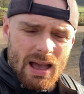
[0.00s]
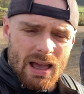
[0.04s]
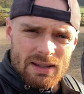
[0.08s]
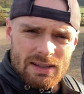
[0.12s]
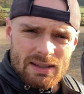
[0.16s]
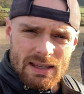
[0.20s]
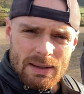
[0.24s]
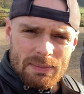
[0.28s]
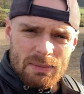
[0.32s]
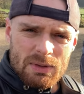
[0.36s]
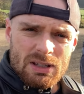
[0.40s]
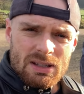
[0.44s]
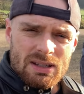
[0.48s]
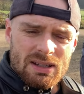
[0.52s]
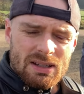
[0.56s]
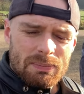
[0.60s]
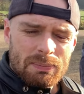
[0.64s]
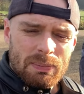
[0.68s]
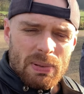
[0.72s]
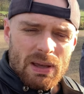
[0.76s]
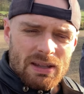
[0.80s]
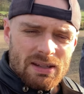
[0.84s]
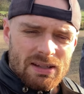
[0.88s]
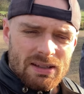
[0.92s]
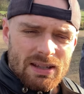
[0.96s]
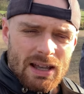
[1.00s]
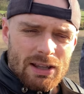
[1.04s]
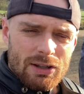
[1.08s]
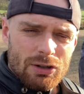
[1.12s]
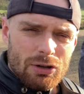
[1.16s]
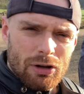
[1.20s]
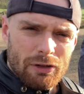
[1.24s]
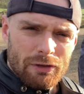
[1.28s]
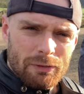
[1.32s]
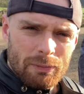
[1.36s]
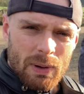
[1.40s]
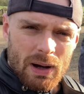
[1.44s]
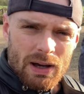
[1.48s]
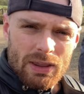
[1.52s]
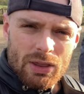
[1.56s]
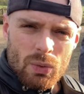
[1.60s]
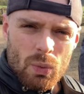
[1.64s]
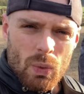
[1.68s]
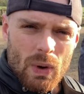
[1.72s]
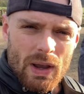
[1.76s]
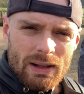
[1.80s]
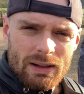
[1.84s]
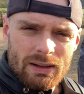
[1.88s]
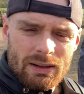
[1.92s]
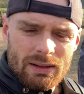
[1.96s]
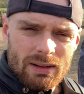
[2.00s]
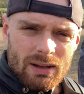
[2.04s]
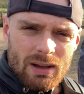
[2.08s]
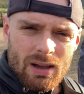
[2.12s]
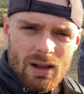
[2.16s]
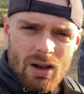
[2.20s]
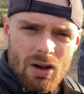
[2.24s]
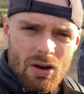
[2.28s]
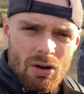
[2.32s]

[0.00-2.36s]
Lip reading: seem to be set off by the wind